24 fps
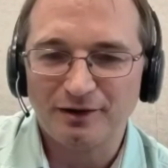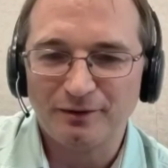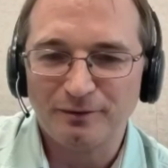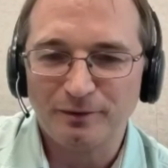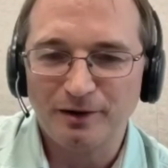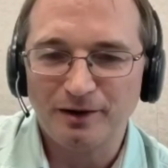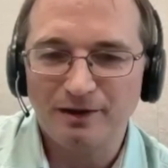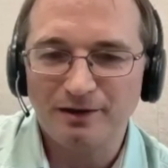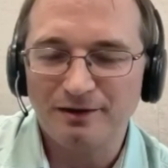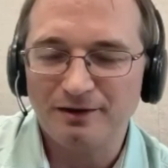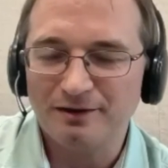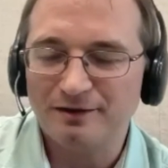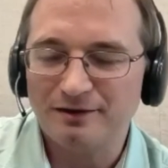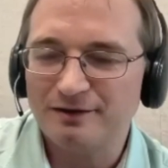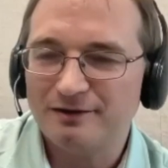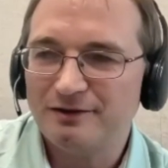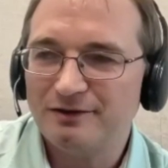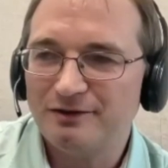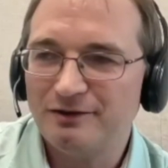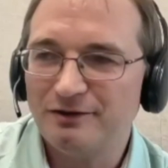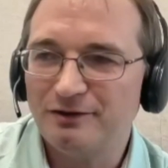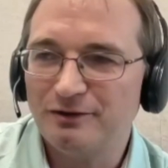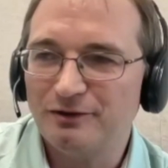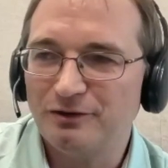when
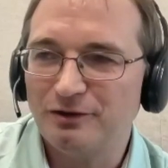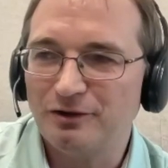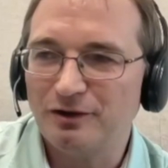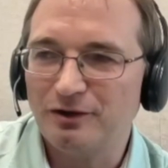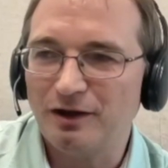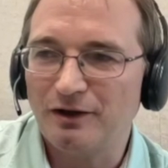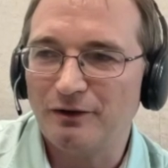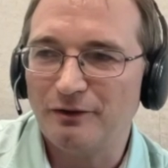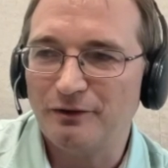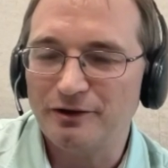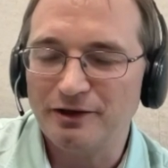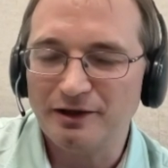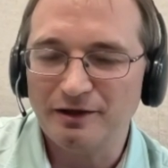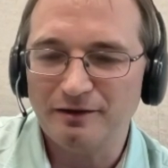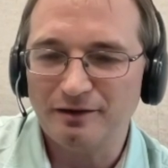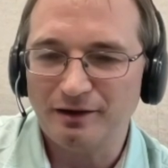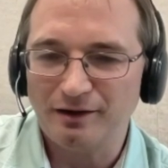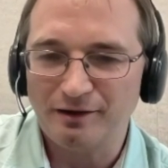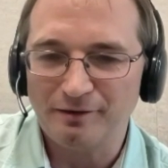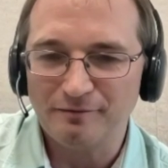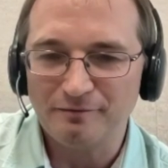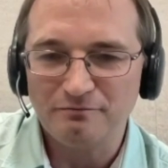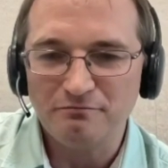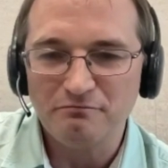you can load in
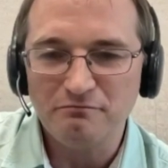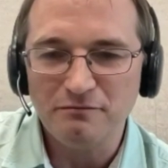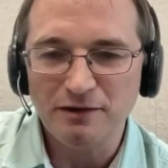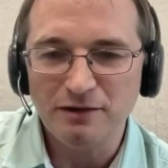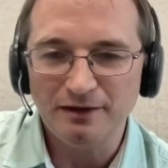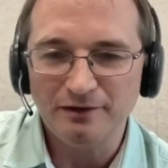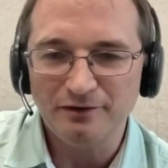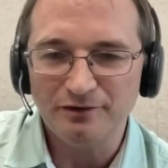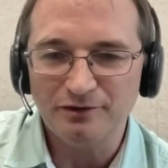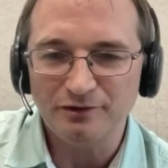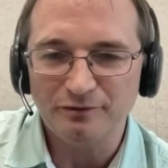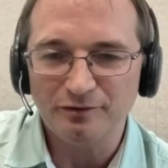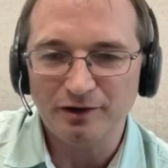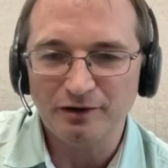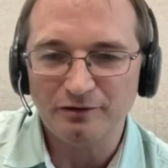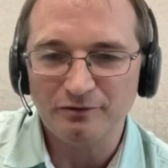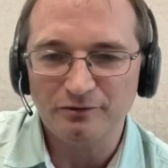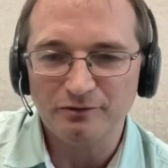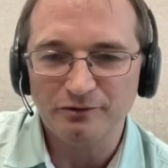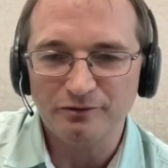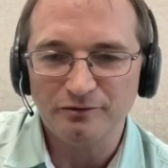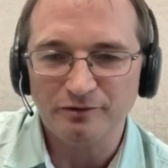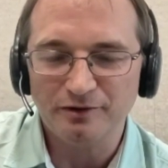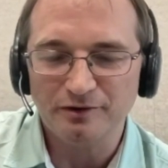like millions of
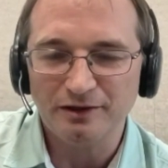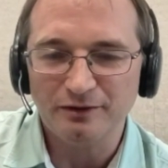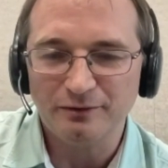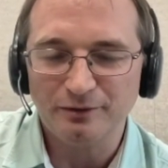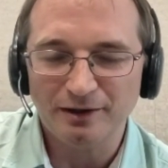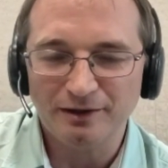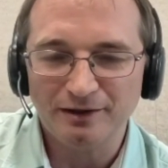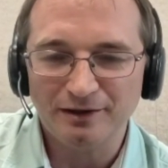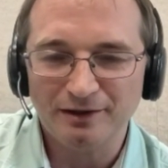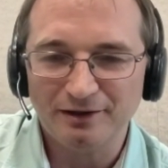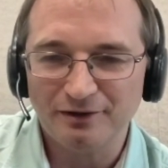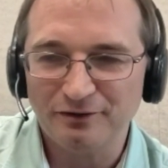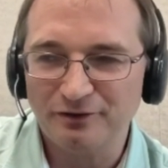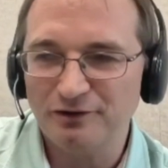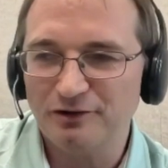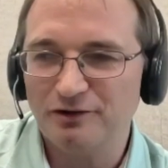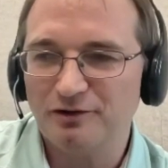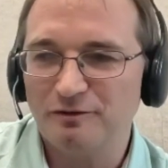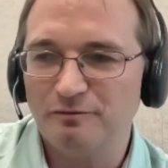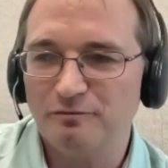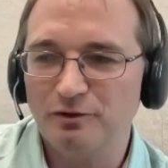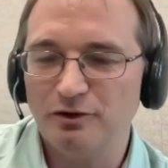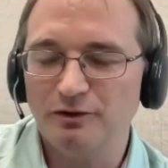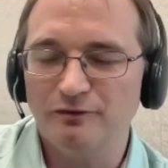records really quickly, or you
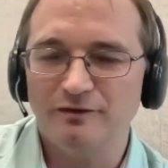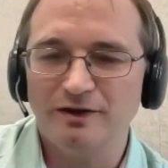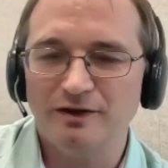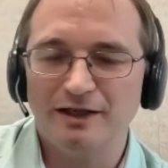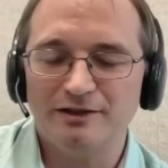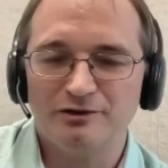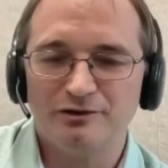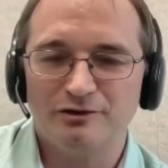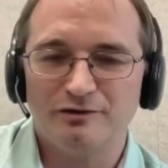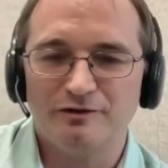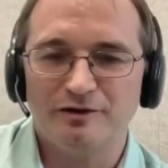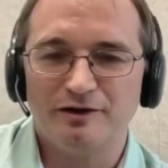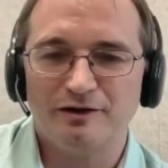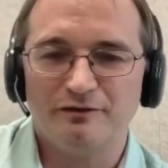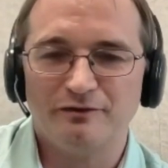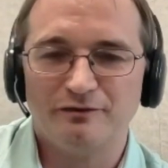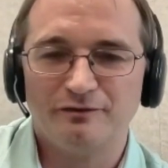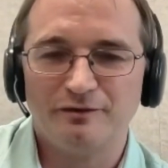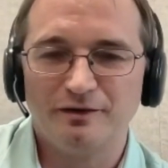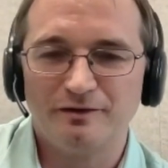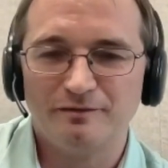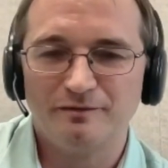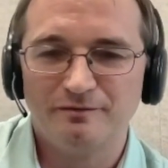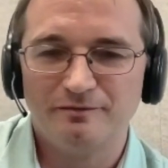can move data around
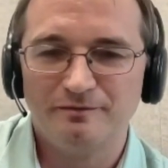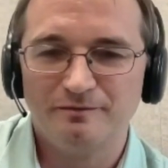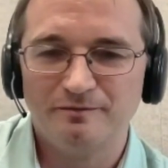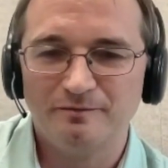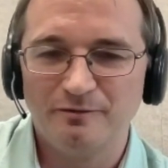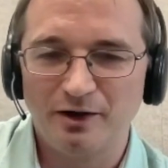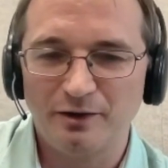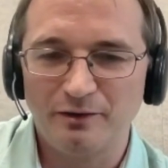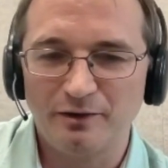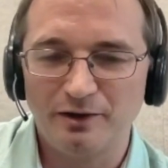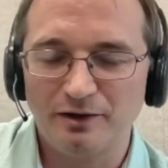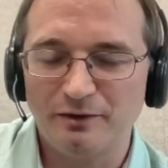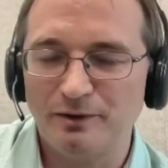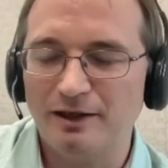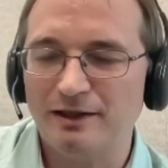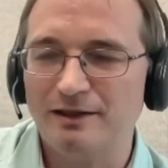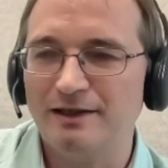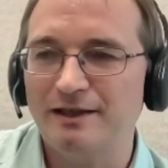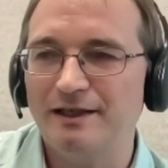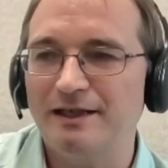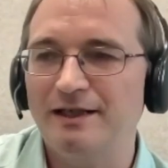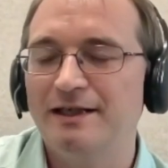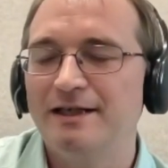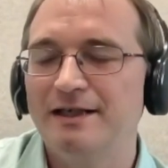very
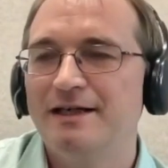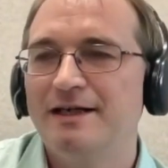quickly.